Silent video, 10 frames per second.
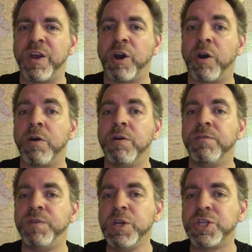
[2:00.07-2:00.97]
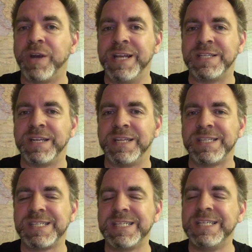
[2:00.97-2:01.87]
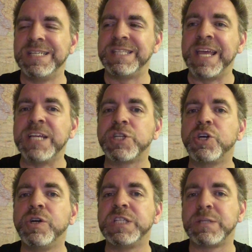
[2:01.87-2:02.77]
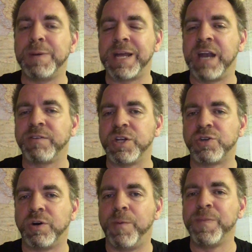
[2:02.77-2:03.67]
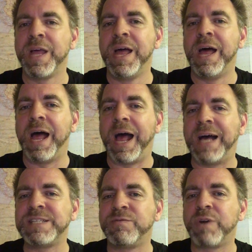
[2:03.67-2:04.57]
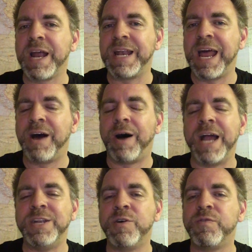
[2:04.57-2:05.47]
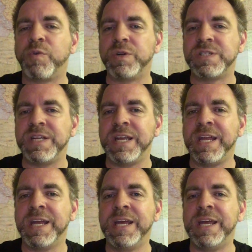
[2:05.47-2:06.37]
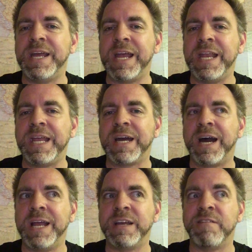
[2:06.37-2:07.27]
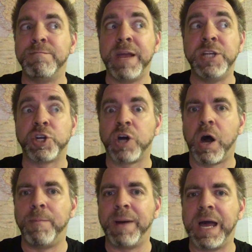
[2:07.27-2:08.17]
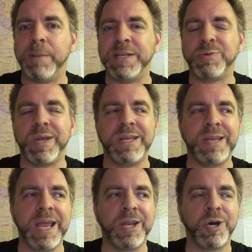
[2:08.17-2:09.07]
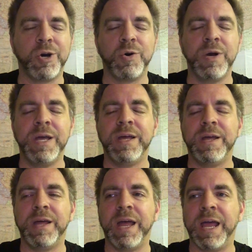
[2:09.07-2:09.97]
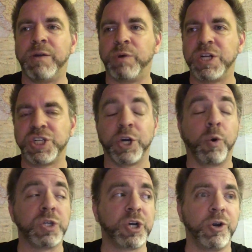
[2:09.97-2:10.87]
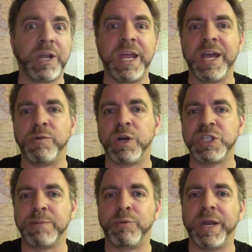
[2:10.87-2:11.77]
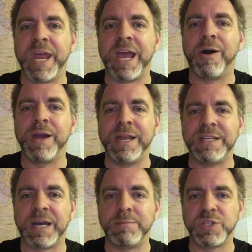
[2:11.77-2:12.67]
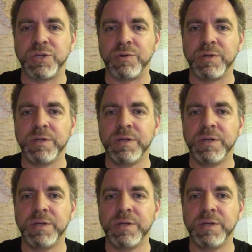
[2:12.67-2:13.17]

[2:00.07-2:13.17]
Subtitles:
there are future incidents, things could spin out of control. As of right now, I don't foresee any kind of major combat between NATO and Russia or Turkey and Russia breaking out anytime soon.